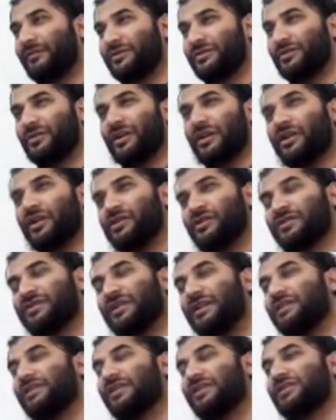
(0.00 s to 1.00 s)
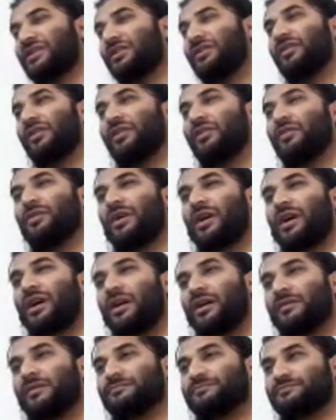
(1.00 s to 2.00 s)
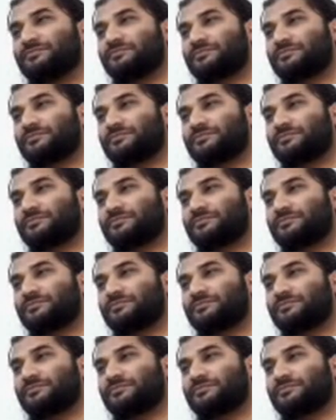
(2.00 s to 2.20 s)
when you see the children who are